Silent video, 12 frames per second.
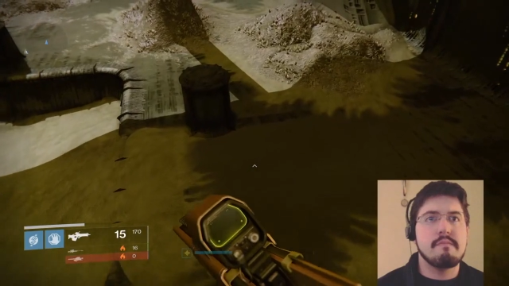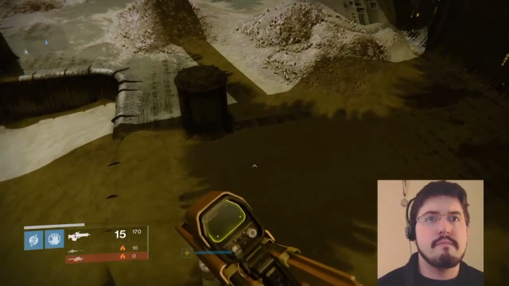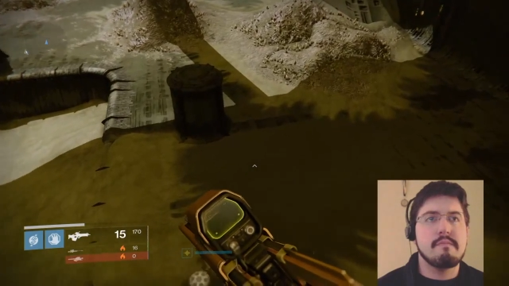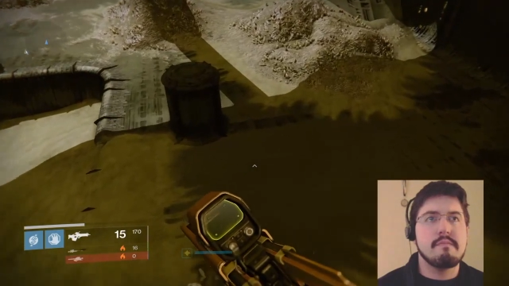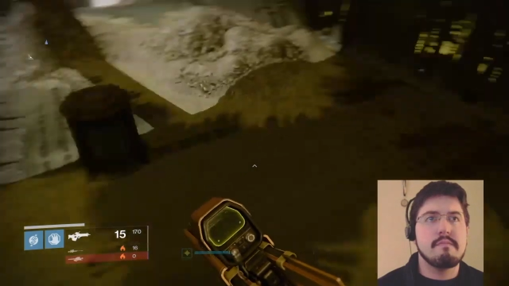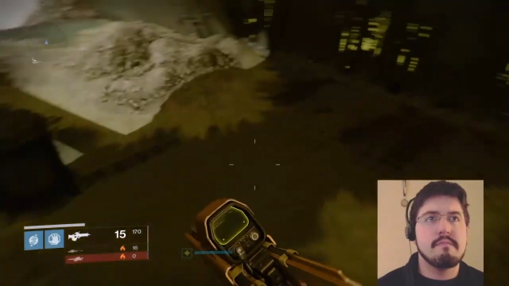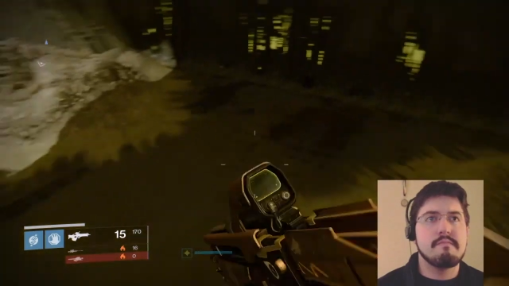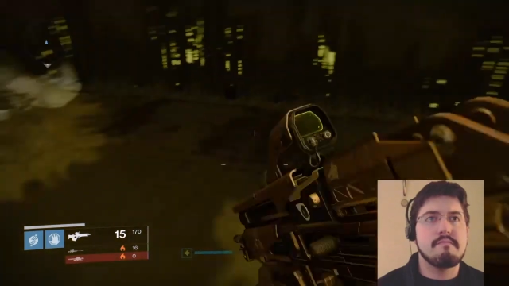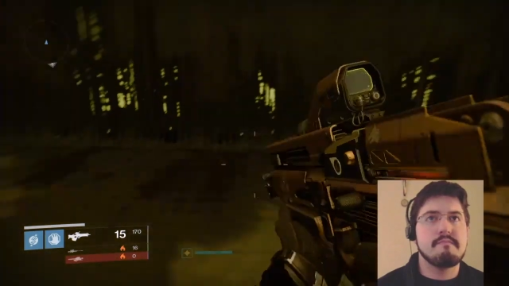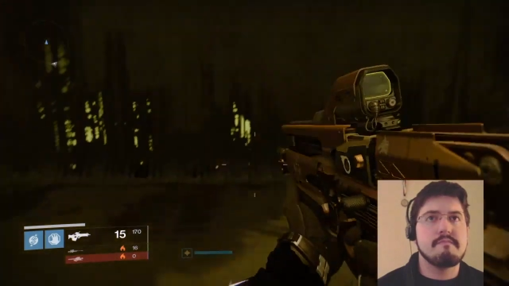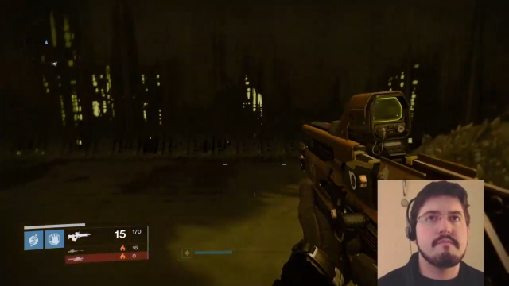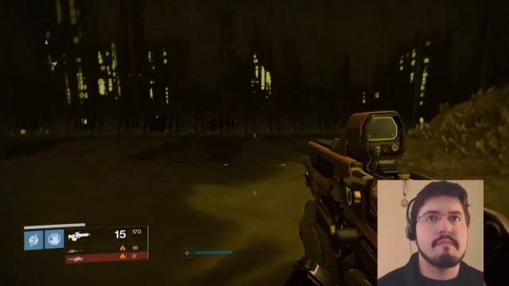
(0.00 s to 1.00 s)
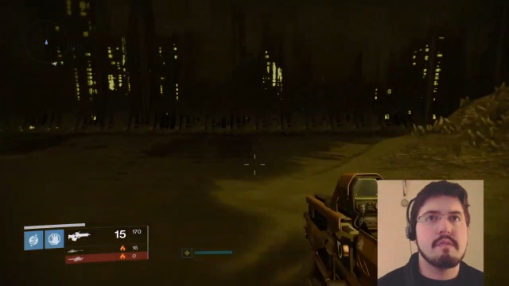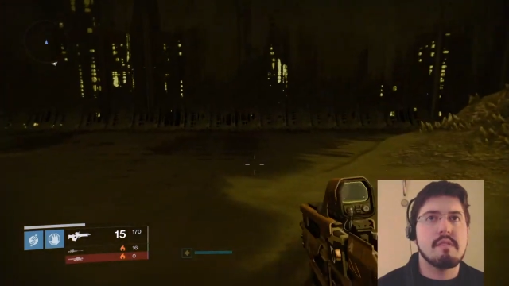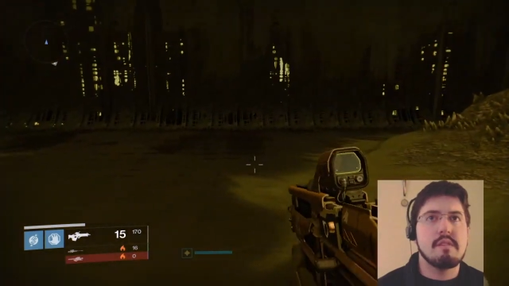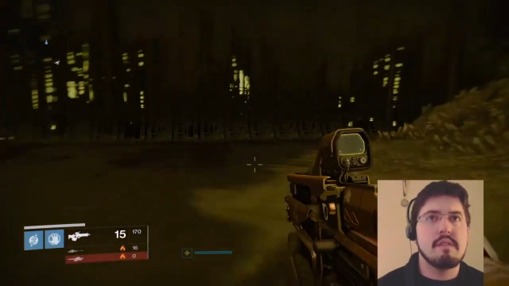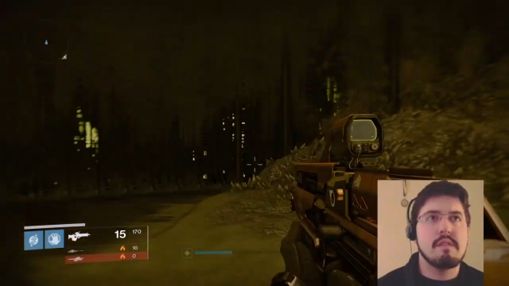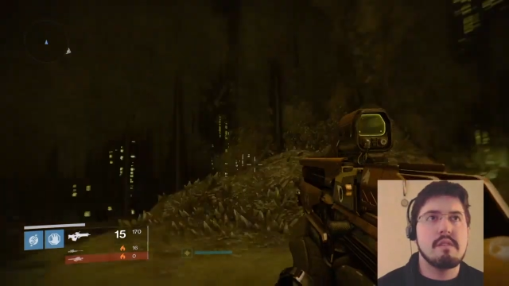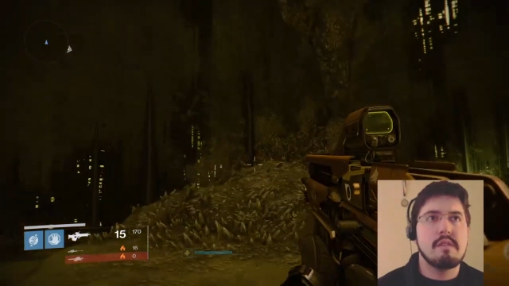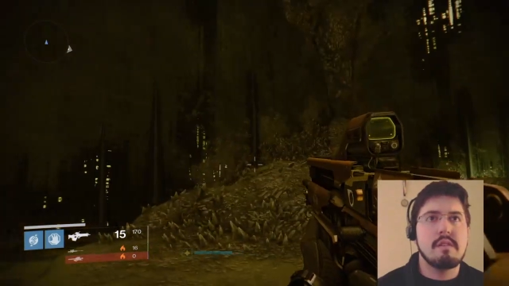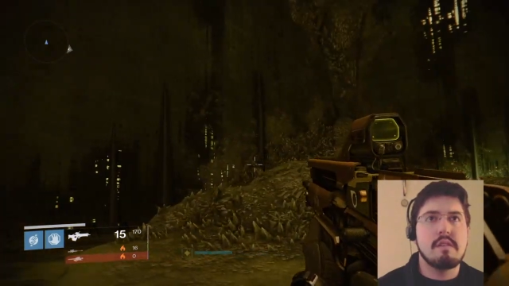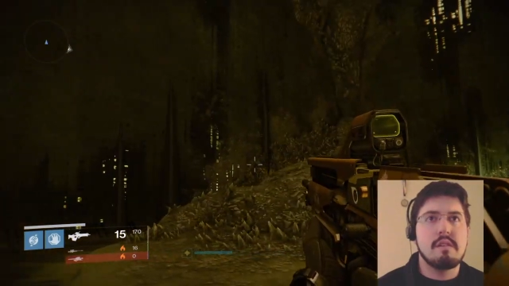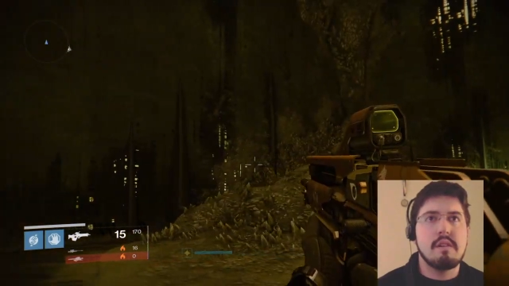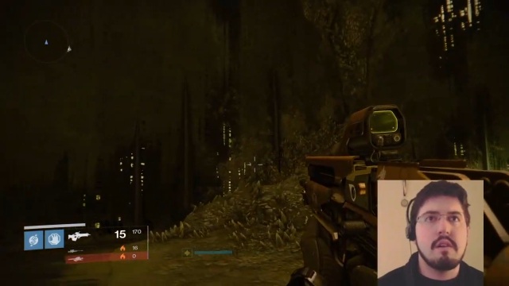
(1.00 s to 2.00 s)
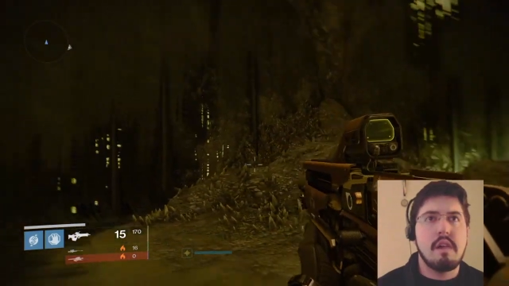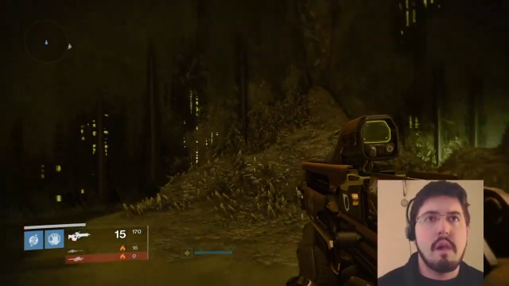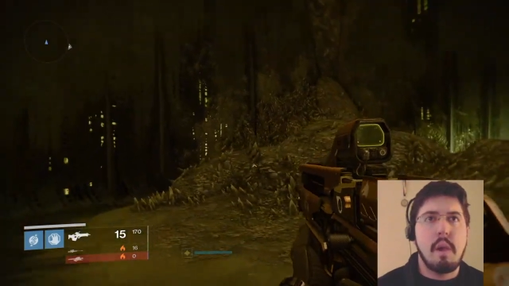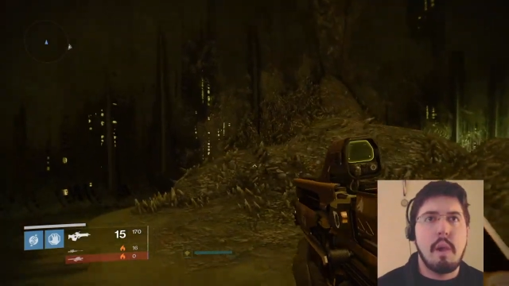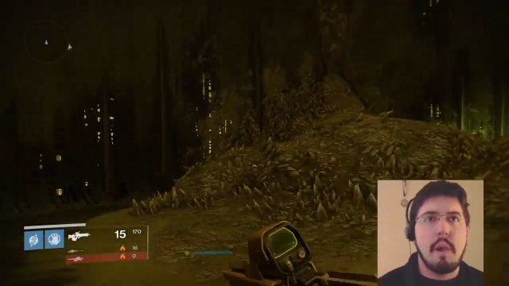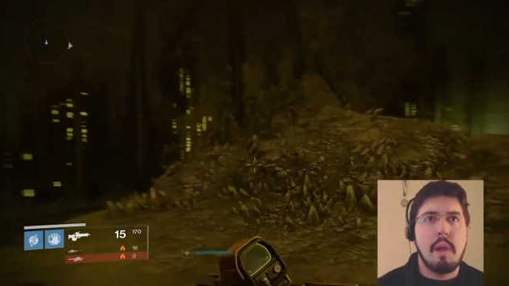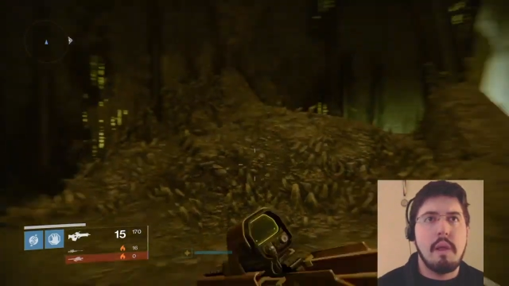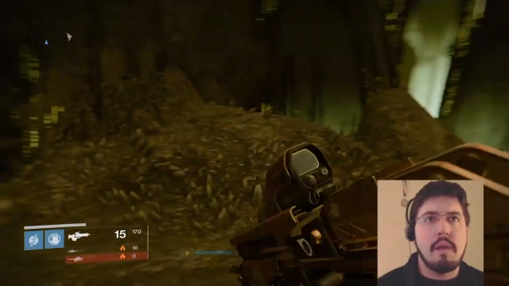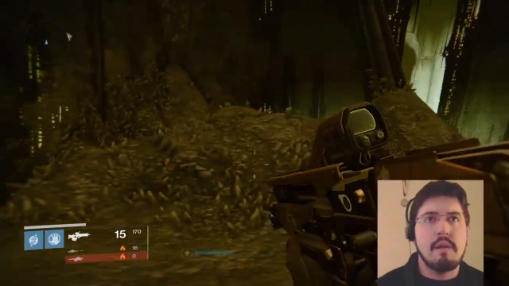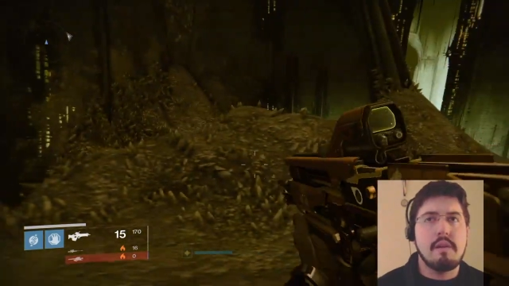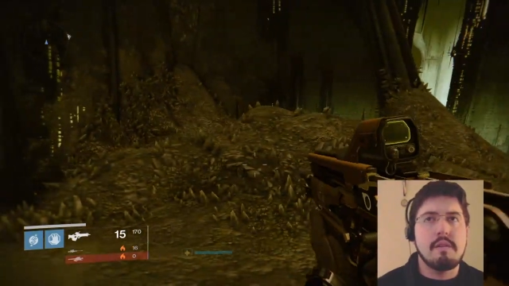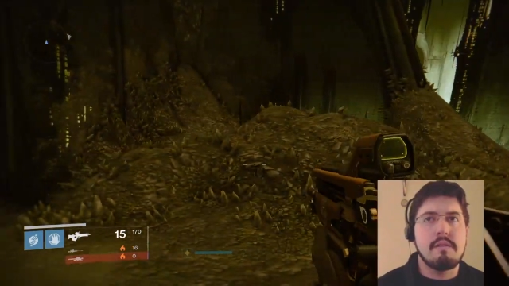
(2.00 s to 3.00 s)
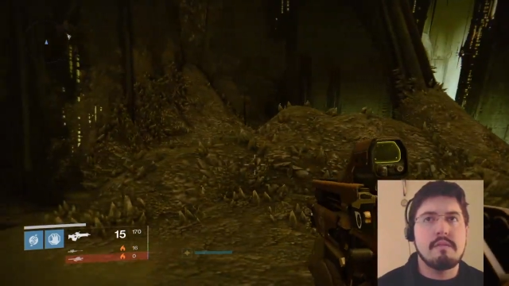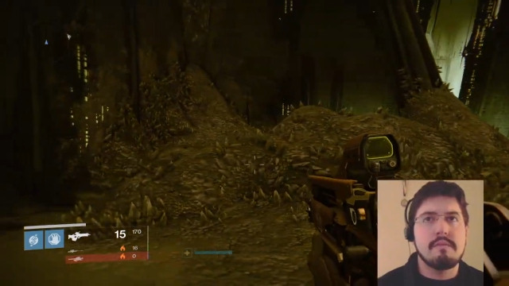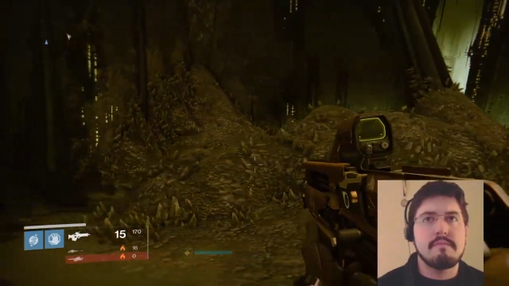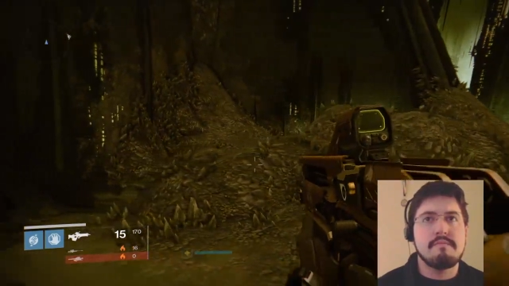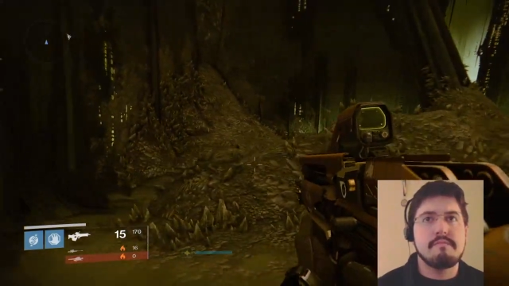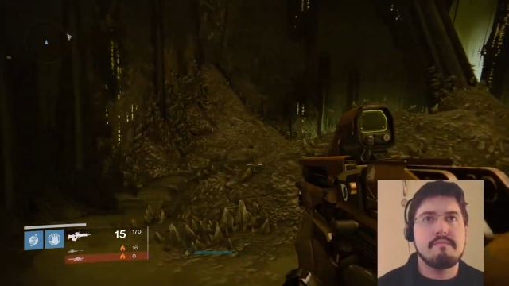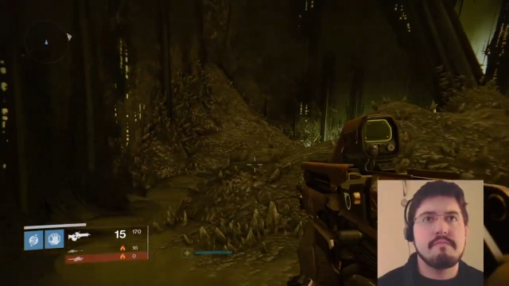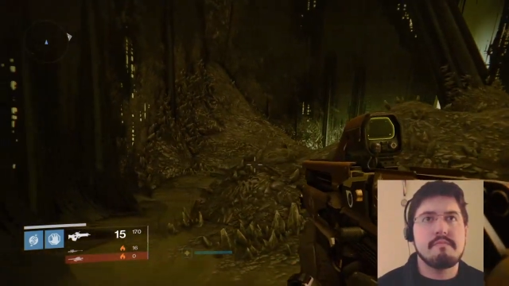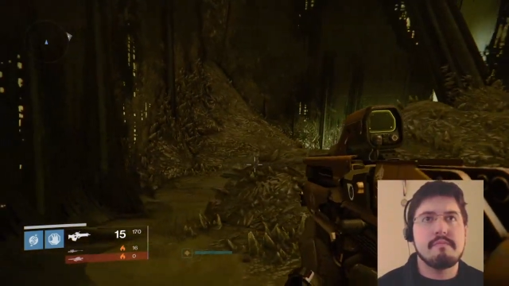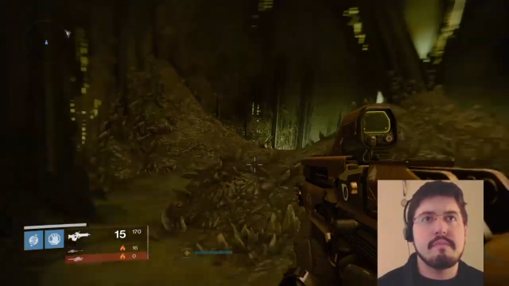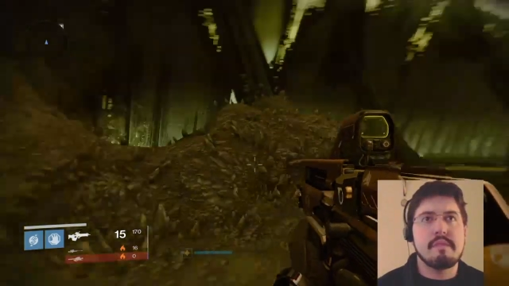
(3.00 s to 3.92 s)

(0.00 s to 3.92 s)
Nothing is said.